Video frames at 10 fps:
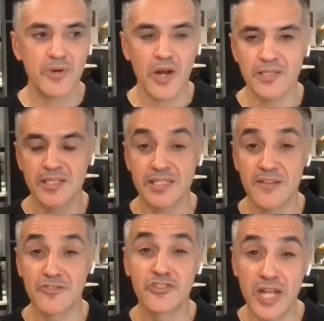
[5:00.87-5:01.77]
prices
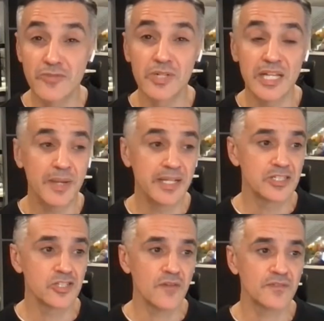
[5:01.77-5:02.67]
have generally been
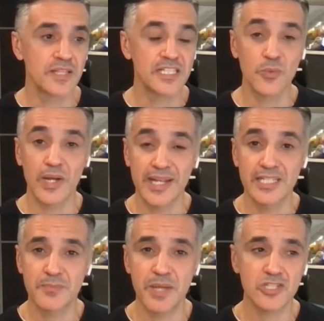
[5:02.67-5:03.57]
softer this week,
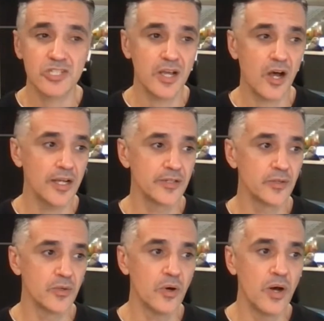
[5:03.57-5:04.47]
especially iron
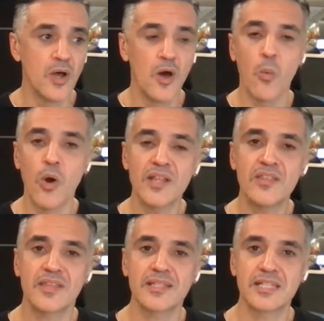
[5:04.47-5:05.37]
ore. What do you
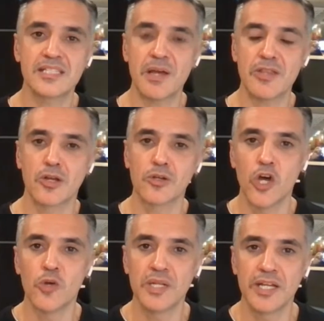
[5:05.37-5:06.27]
think this says about the
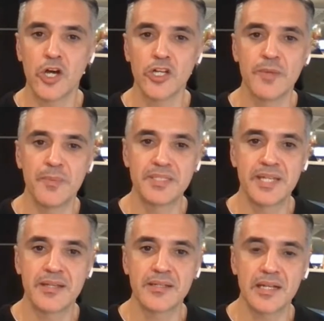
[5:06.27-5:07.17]
global economy,
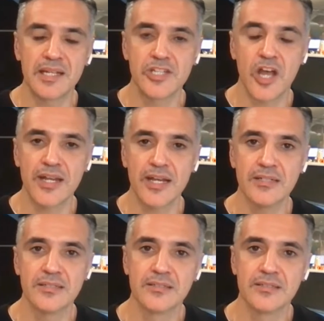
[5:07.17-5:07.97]
particularly China?